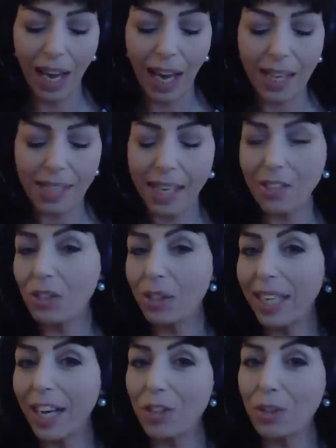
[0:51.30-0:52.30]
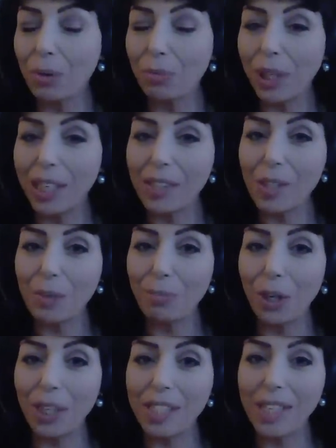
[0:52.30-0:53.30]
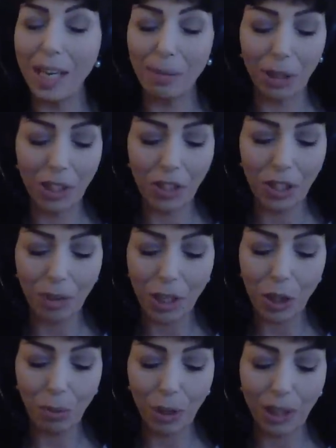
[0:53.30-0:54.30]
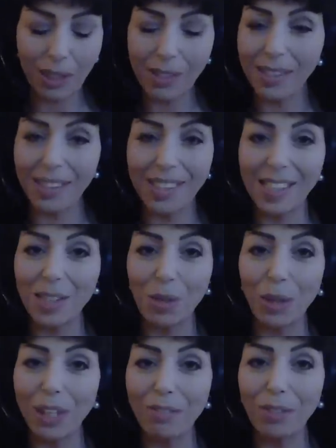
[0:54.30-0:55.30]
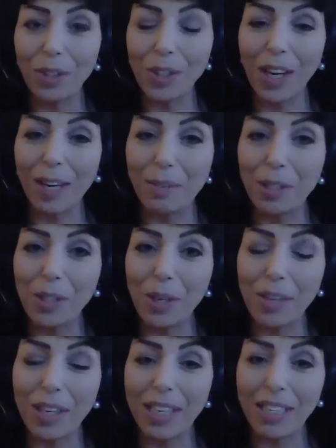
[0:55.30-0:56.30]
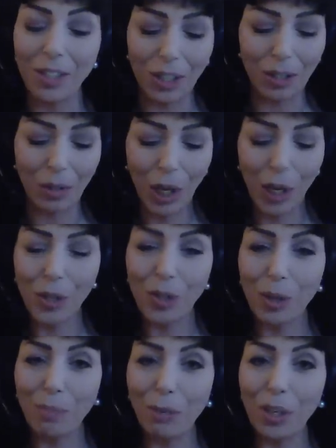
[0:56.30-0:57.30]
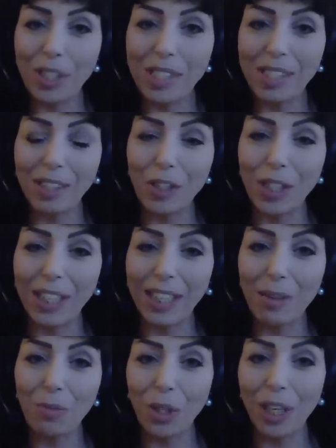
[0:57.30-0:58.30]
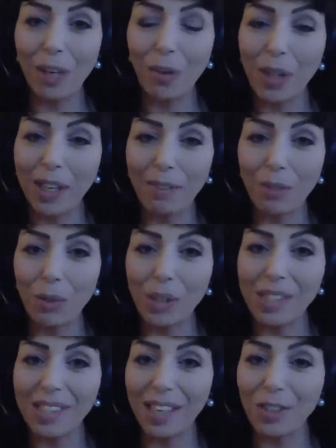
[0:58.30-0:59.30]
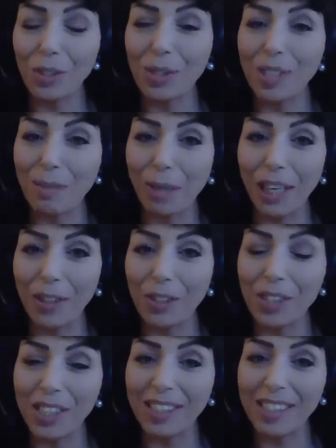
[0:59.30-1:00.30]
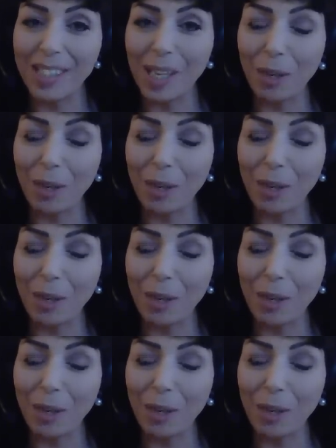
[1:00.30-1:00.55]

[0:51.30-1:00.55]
And scheduling actual readings is pretty timely too. I do readings 6 days a week, full time. It's all that I do. So I'm pretty diligent at working with everyone's schedules and my own to set